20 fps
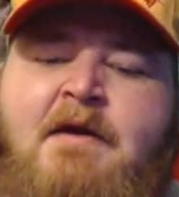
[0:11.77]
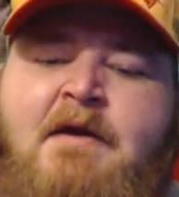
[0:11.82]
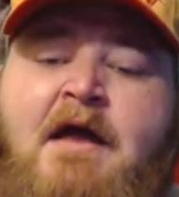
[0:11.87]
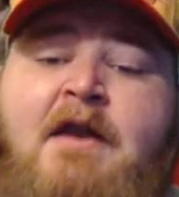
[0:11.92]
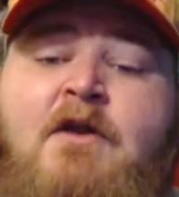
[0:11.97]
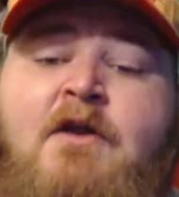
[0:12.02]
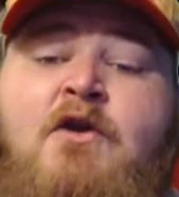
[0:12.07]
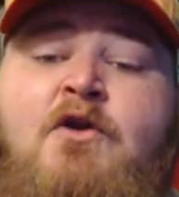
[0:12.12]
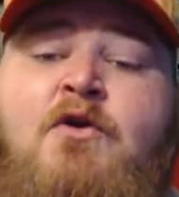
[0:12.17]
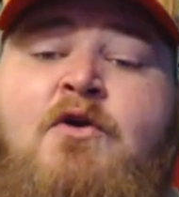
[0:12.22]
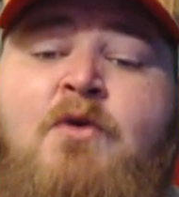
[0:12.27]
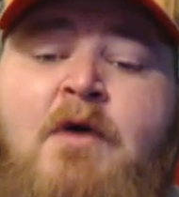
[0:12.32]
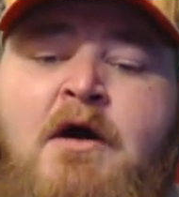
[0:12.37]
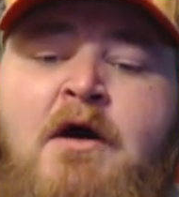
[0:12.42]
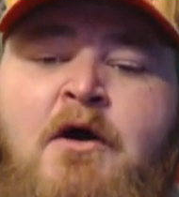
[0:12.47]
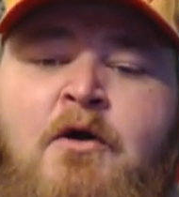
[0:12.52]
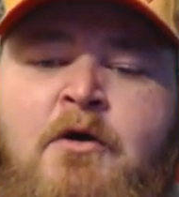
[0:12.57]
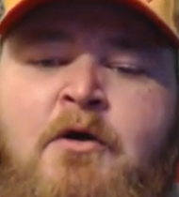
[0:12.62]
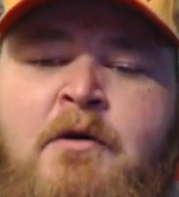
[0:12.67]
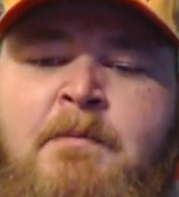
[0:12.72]
I know I
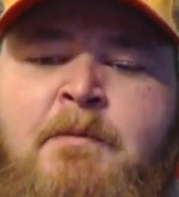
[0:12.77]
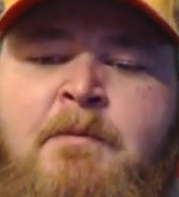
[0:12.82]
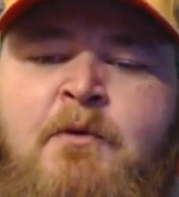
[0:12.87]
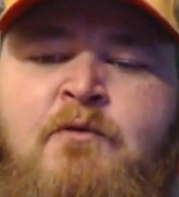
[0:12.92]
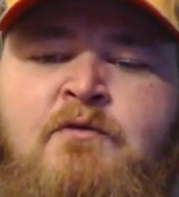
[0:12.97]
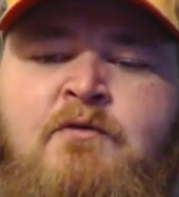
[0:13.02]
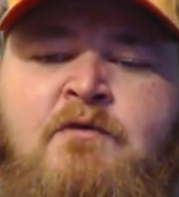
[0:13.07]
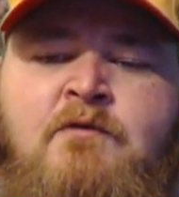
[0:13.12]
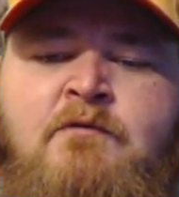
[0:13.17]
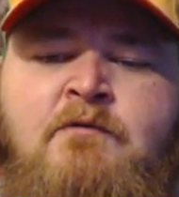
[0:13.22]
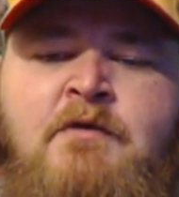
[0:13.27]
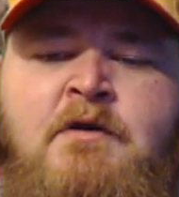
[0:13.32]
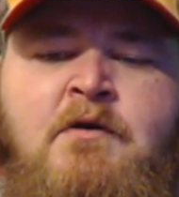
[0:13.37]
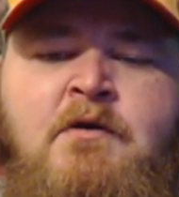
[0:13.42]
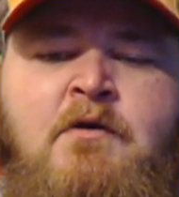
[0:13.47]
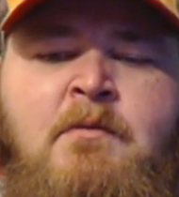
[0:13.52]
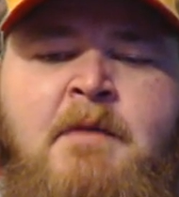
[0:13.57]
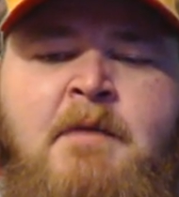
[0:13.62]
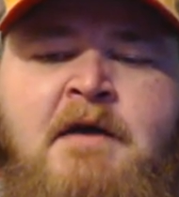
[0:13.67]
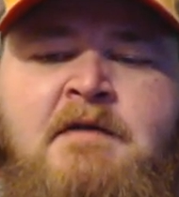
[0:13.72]
already posted a
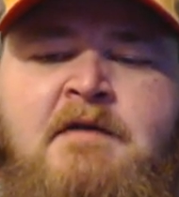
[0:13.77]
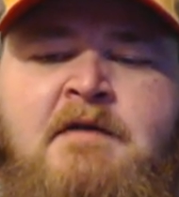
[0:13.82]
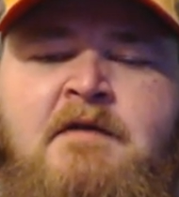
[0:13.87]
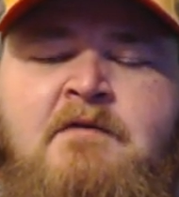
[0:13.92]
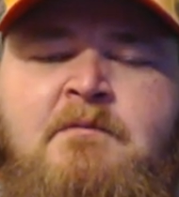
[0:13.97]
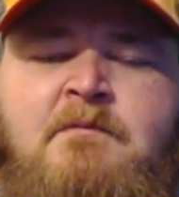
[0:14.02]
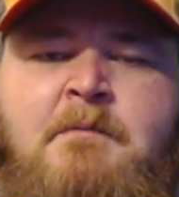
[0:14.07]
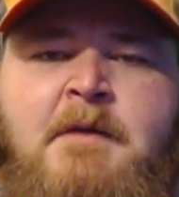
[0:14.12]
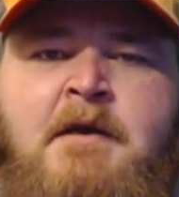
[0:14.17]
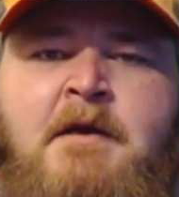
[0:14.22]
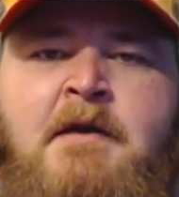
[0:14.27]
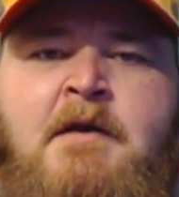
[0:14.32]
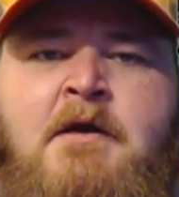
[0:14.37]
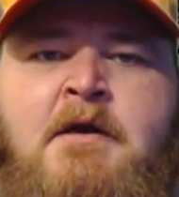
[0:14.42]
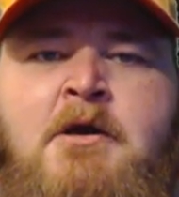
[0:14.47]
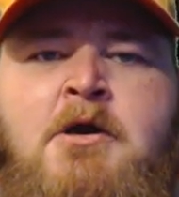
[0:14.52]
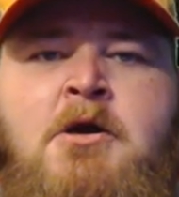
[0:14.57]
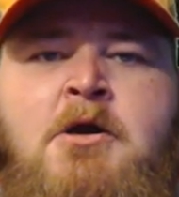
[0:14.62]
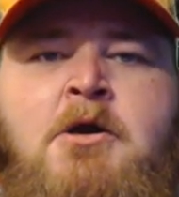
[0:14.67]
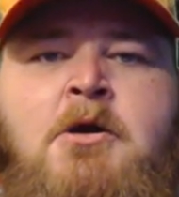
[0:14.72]
video about this, man,
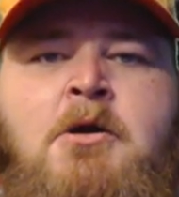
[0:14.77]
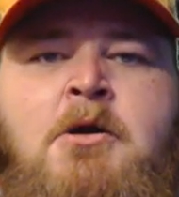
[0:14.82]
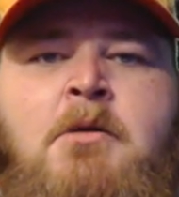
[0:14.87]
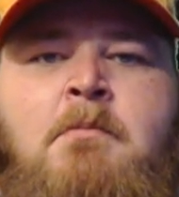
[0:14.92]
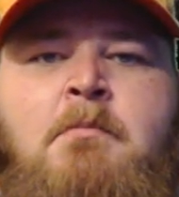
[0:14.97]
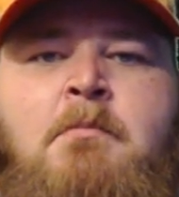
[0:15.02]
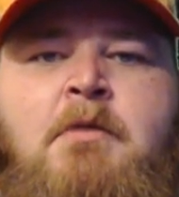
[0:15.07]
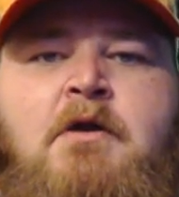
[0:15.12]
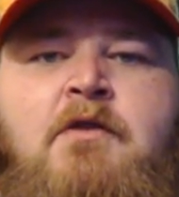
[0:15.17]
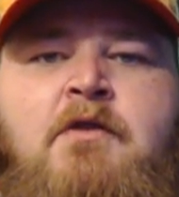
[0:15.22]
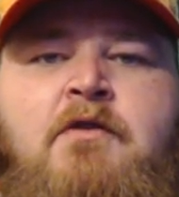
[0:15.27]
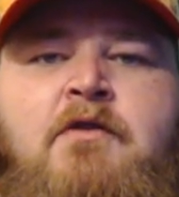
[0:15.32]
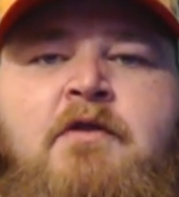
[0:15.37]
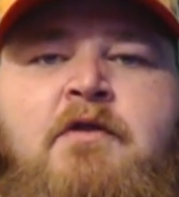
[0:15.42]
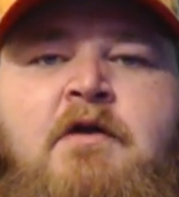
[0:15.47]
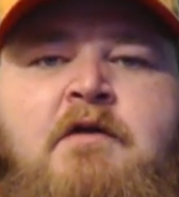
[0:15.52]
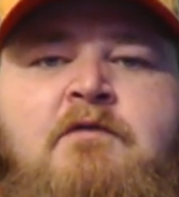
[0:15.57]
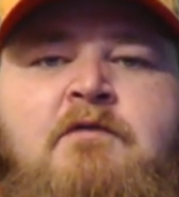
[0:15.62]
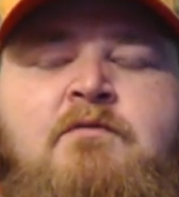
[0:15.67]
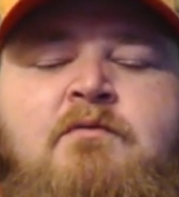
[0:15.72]
but
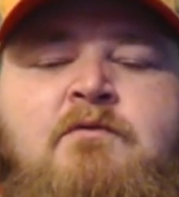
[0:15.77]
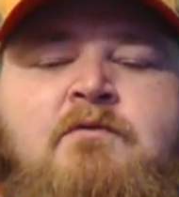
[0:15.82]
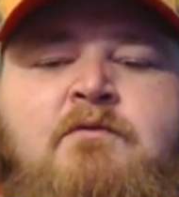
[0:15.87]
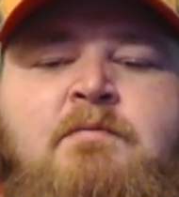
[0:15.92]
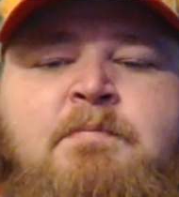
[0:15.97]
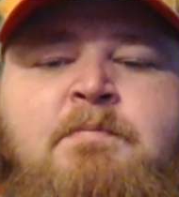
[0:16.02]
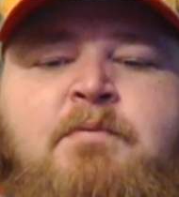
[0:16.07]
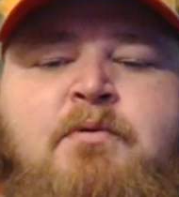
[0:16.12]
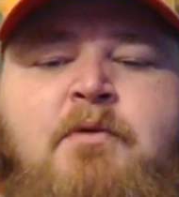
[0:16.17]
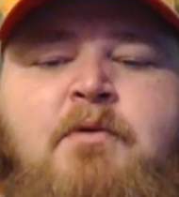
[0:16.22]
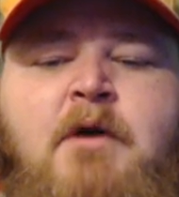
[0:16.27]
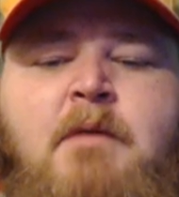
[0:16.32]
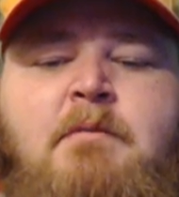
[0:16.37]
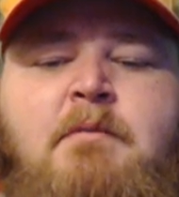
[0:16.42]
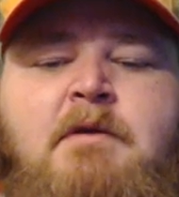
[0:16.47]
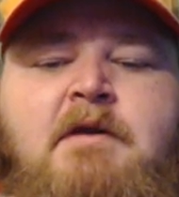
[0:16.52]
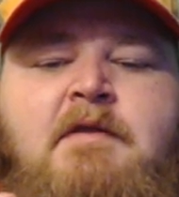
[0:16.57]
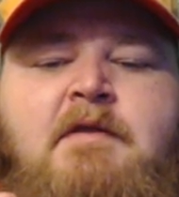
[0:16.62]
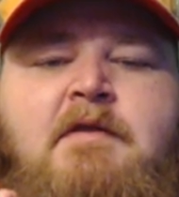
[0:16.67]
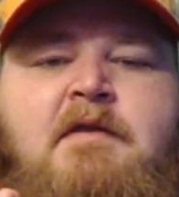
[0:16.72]
this was
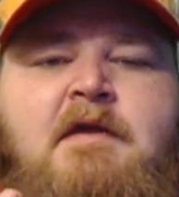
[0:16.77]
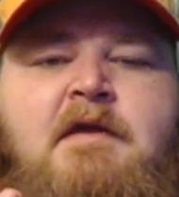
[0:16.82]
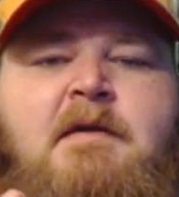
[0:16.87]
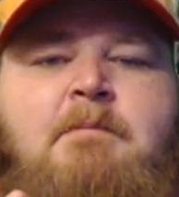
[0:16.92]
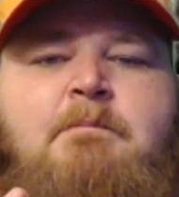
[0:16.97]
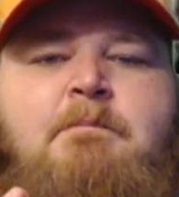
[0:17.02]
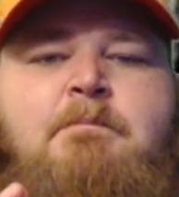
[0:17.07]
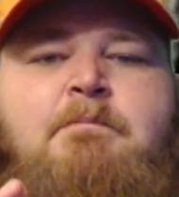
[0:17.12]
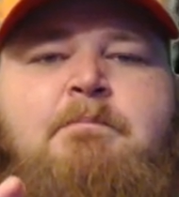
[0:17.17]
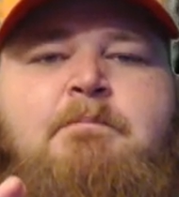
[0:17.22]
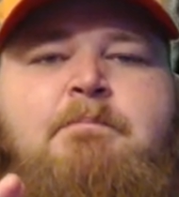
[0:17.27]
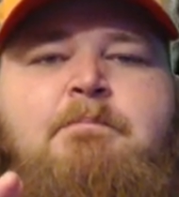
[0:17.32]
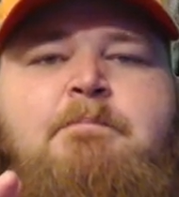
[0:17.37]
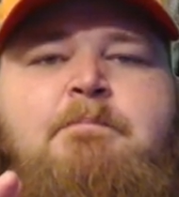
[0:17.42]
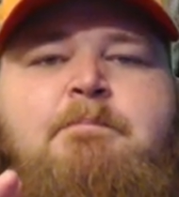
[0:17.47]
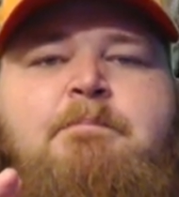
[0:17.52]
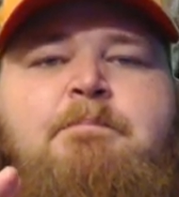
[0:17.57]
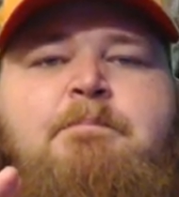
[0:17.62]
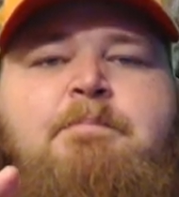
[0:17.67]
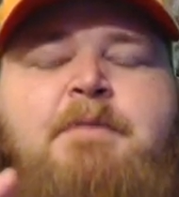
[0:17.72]
probably the
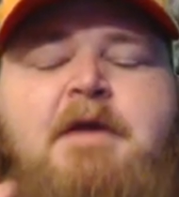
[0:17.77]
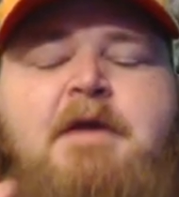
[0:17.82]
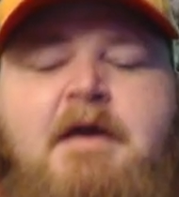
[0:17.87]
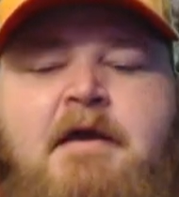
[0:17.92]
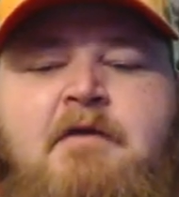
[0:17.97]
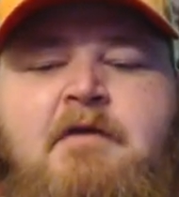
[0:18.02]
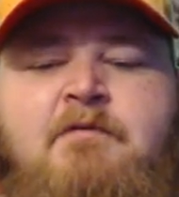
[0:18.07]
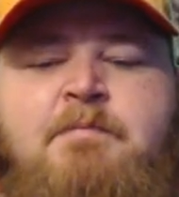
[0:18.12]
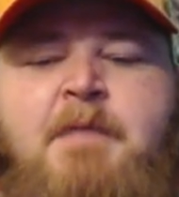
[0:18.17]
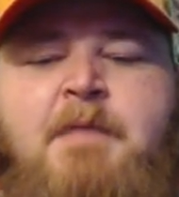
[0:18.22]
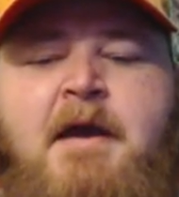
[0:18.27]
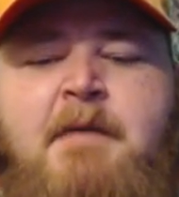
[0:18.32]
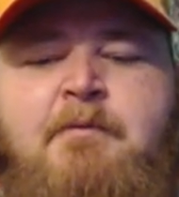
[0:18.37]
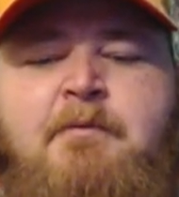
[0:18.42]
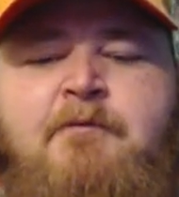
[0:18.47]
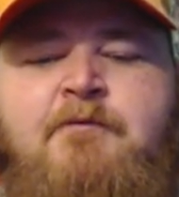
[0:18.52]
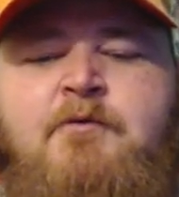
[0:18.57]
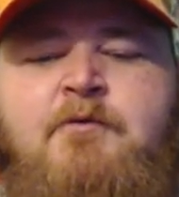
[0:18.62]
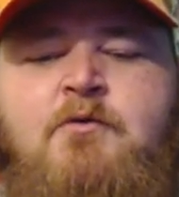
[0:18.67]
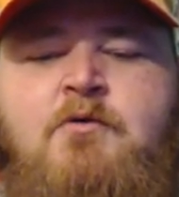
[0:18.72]
biggest pay per
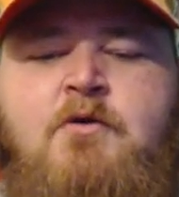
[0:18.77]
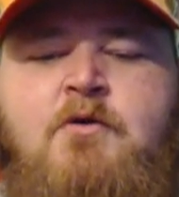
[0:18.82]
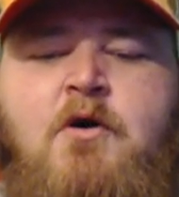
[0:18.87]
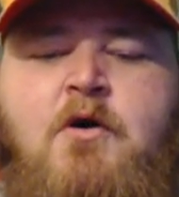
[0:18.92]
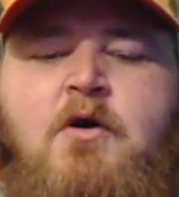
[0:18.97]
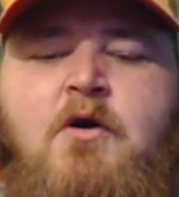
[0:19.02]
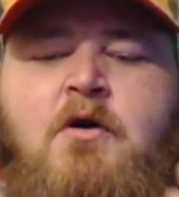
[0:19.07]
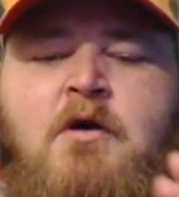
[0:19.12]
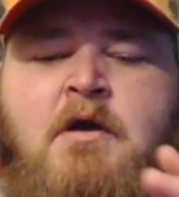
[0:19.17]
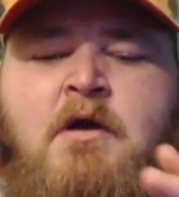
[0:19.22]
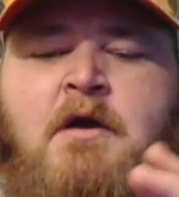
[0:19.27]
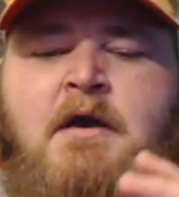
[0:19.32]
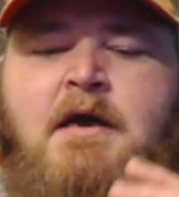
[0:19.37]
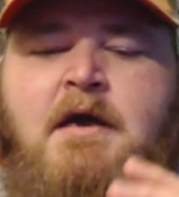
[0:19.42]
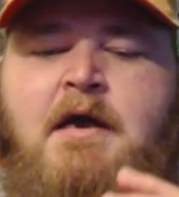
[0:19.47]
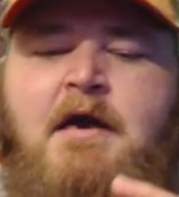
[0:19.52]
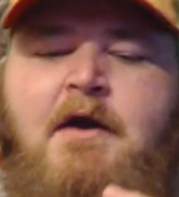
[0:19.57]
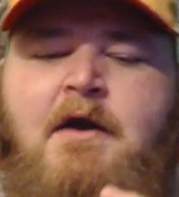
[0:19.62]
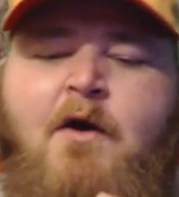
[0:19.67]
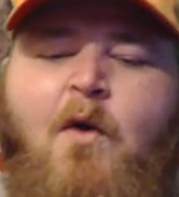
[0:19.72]
view card
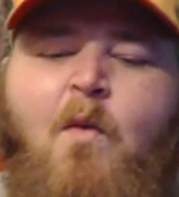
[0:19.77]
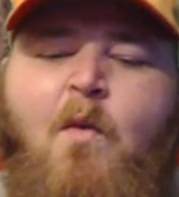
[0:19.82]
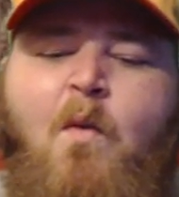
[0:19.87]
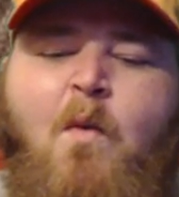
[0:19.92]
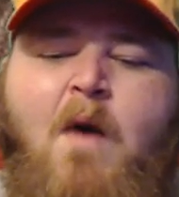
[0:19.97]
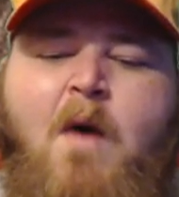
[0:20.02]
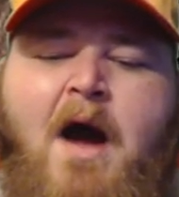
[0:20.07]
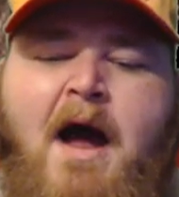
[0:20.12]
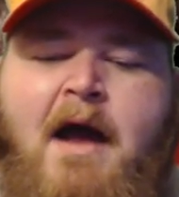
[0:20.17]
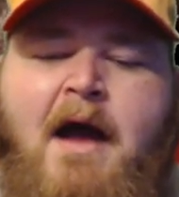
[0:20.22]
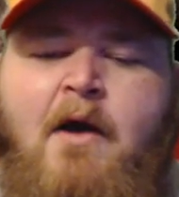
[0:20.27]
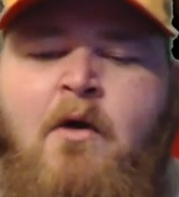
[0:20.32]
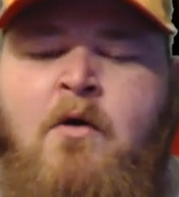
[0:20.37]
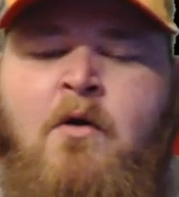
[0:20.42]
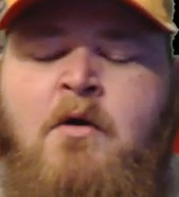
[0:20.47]
in a while.